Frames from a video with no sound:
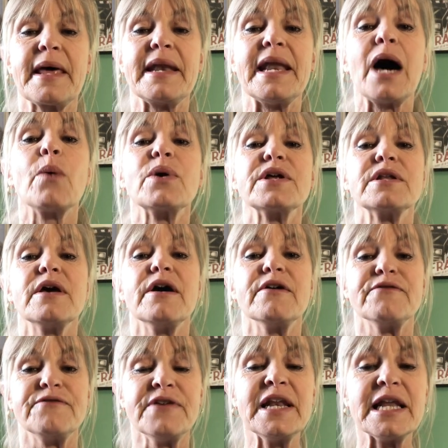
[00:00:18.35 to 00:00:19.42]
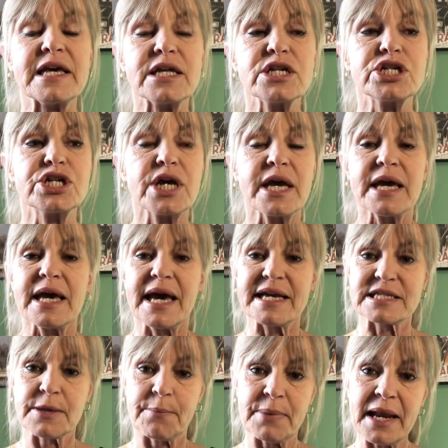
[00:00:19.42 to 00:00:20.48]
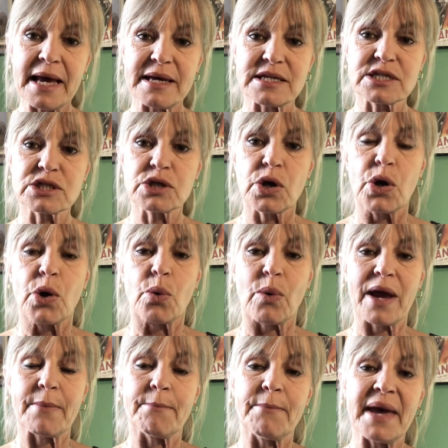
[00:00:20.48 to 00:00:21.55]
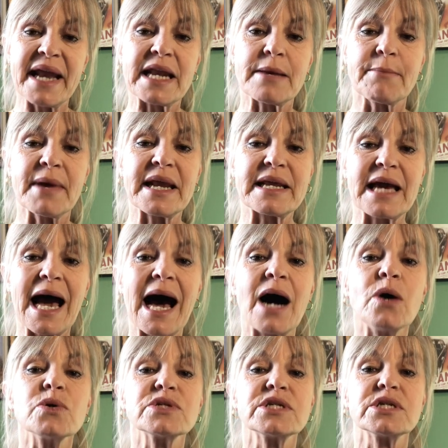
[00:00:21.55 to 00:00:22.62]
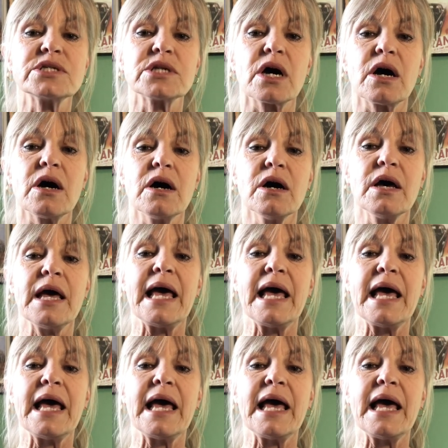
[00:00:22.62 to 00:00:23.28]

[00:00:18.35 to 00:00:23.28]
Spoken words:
Now a village is a place where many houses are